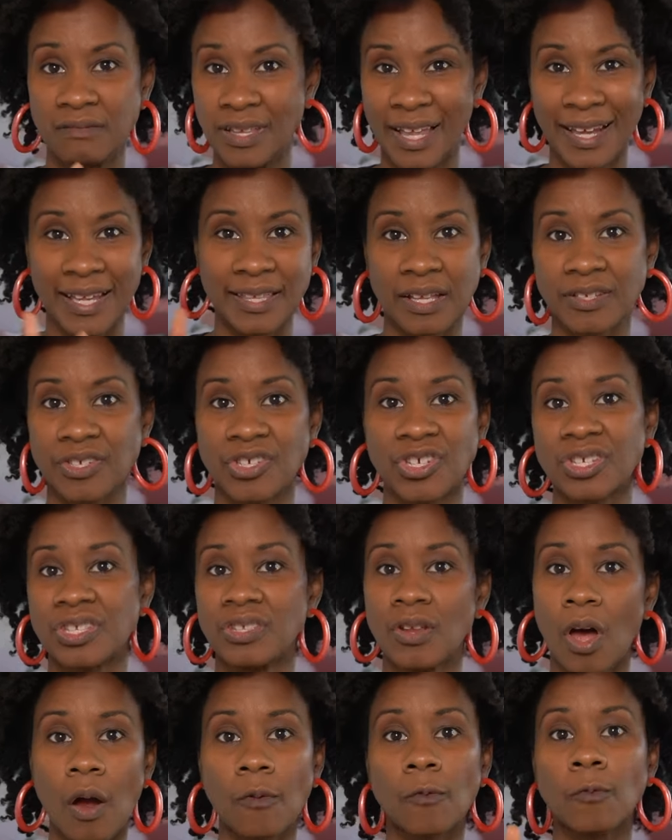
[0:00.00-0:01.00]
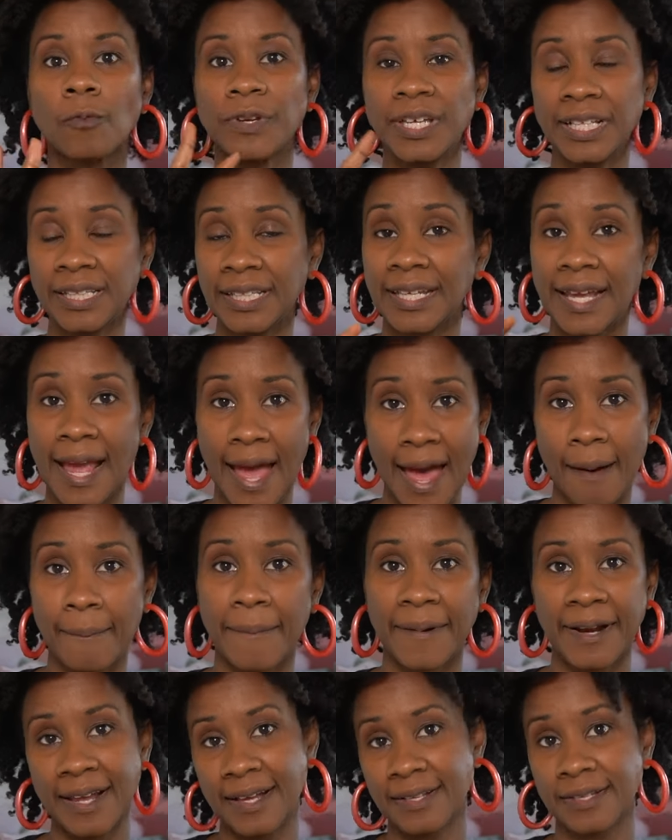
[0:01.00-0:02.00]
like that's just not really
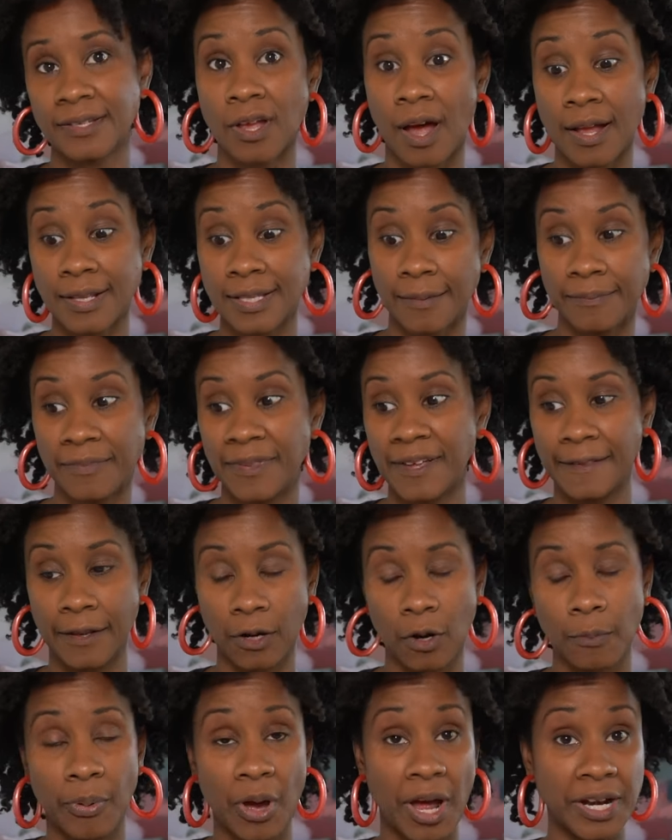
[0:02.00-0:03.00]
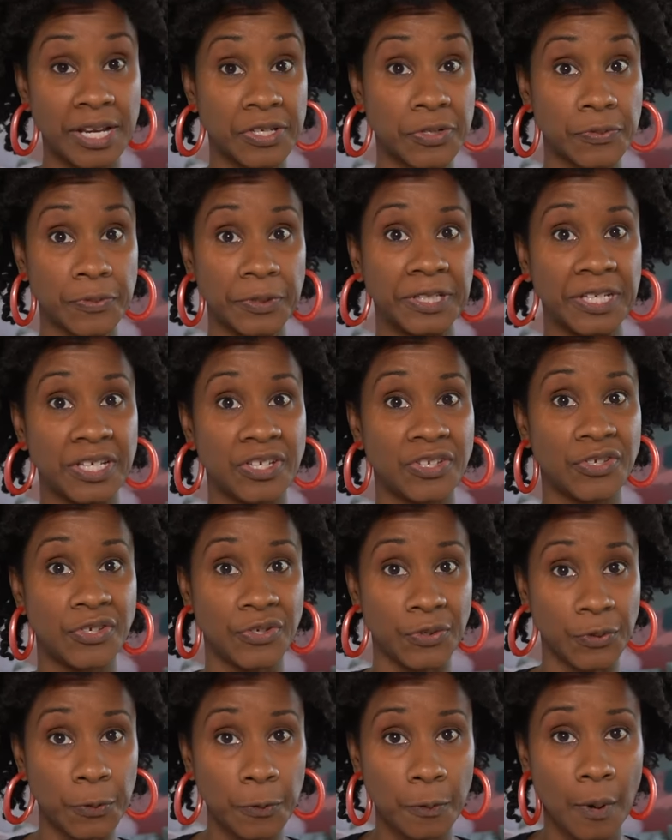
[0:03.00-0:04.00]
happening. It's not something that our bodies really
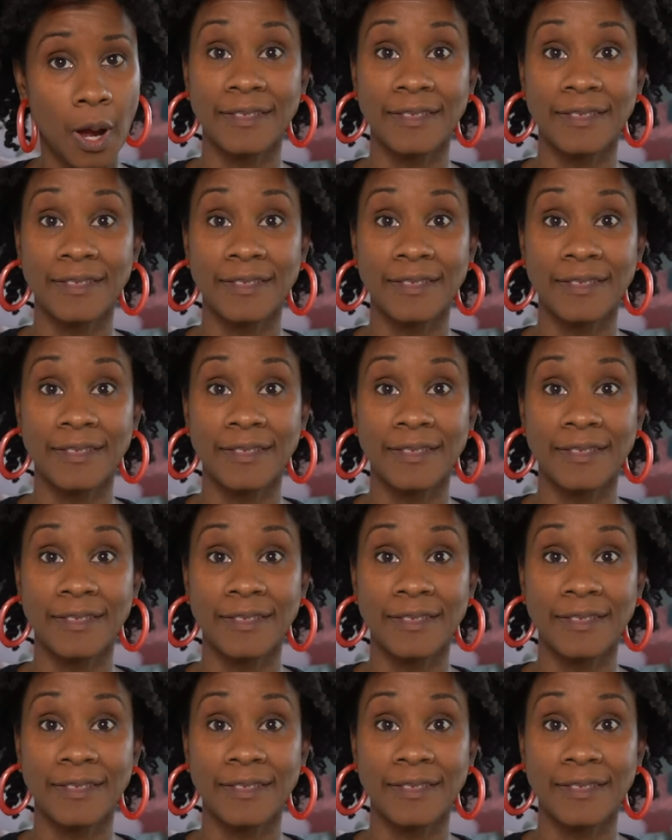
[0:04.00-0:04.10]
do.